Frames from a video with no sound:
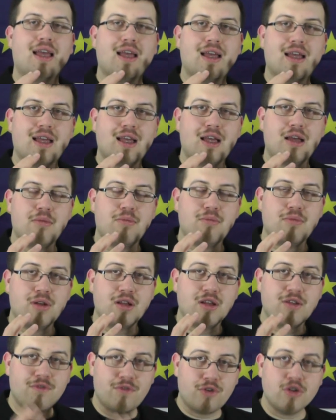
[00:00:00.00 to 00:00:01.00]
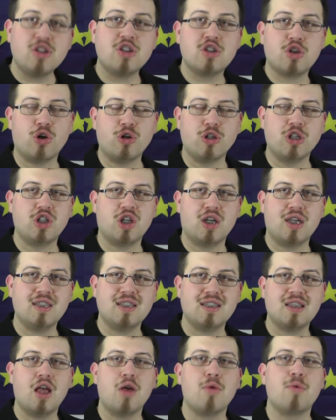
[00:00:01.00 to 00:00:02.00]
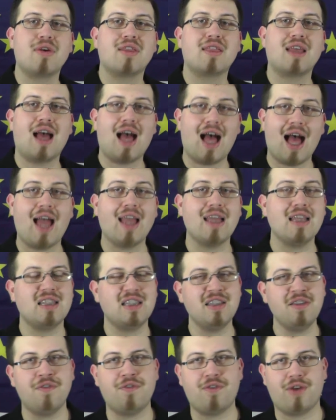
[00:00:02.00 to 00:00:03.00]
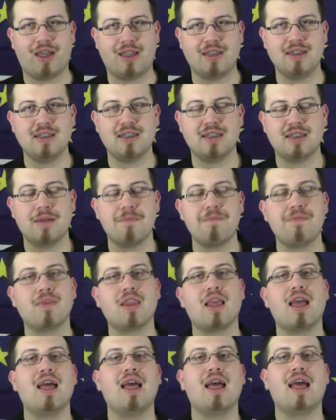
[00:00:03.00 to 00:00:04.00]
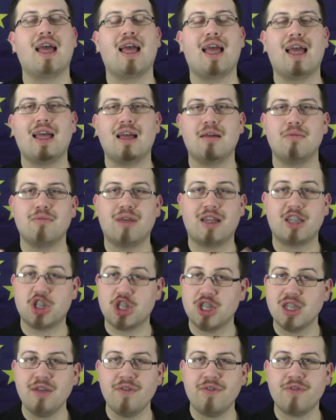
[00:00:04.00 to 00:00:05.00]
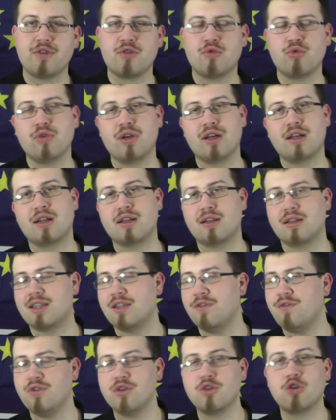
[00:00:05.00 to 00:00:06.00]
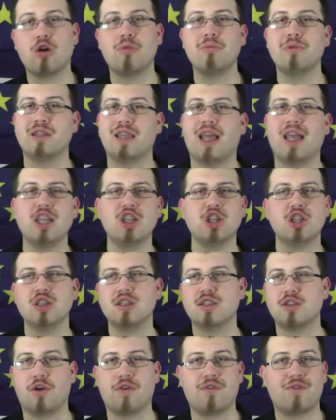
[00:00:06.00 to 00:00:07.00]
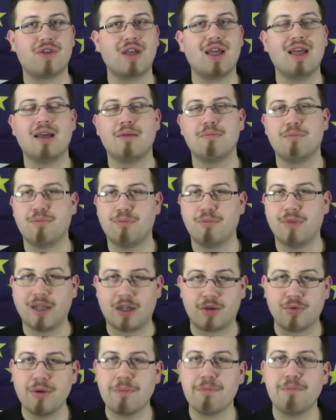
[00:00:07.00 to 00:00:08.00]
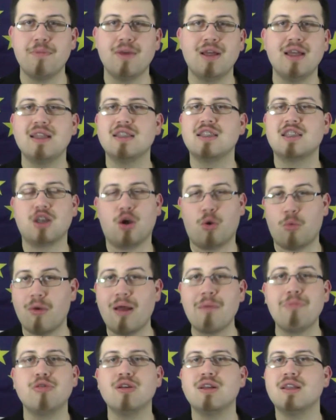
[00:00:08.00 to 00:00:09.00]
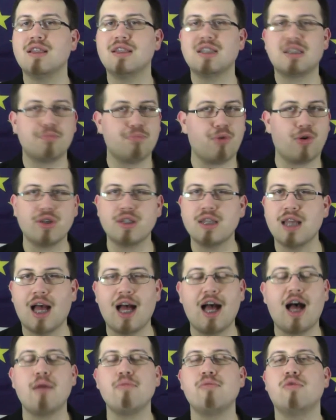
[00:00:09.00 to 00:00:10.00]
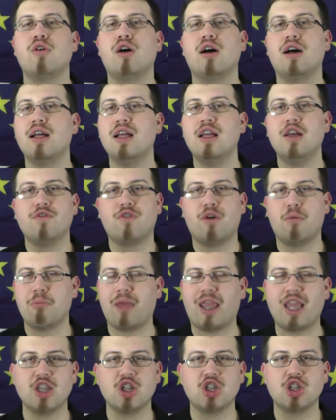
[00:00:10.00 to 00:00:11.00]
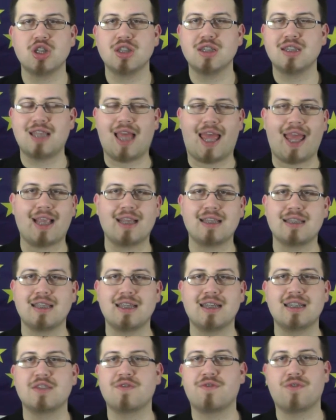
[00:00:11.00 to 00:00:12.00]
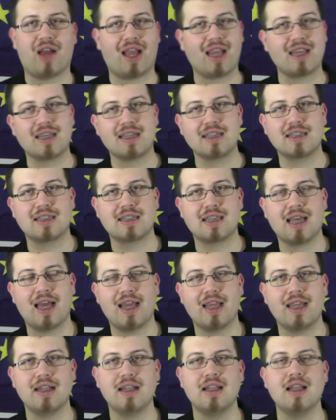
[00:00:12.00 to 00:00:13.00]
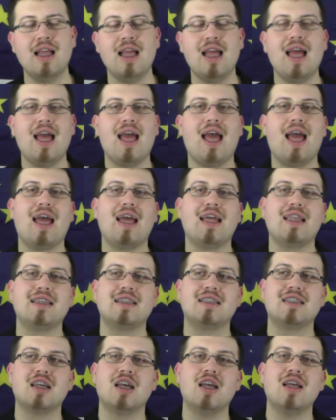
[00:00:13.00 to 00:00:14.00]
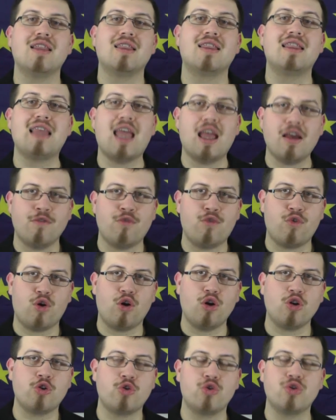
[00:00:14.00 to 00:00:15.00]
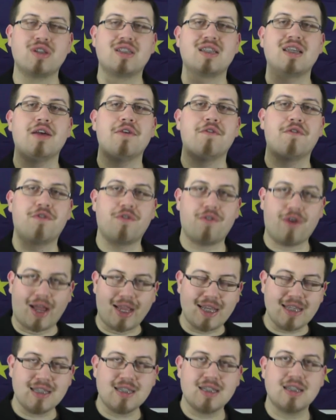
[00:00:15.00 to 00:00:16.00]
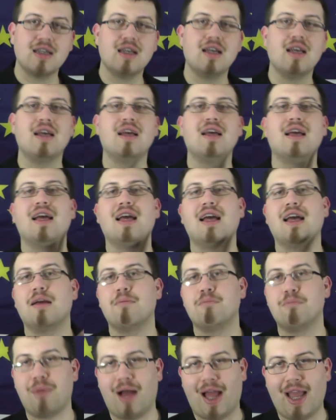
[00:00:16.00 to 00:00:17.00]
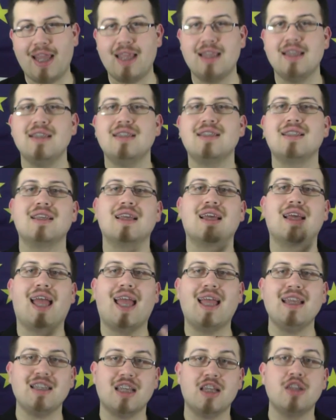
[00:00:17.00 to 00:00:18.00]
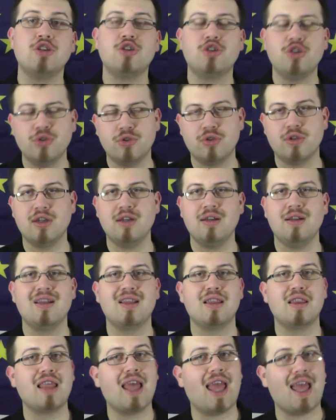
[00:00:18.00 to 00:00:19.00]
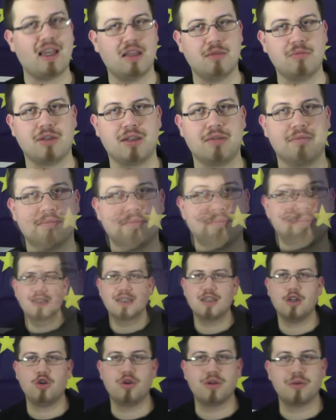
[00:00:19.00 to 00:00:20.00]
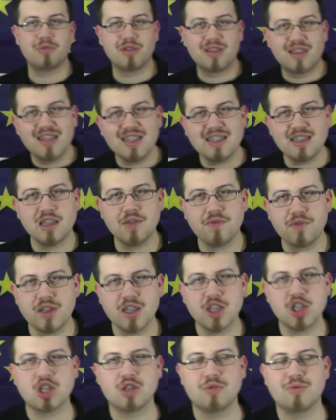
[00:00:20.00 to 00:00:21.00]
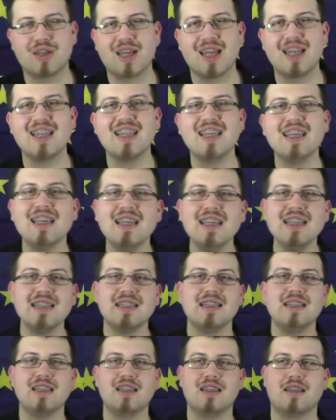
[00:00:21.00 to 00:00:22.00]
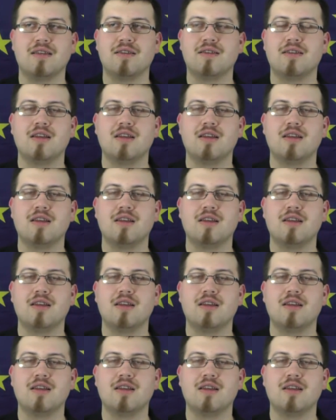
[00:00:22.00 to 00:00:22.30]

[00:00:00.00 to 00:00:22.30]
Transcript: foot soldiers with a high defense, achieved through different combinations of equipment, so weapons, body armor, formation, tactics, fighting style, and therefore could fight, bind and endure the enemy. So, and with this definition we can easily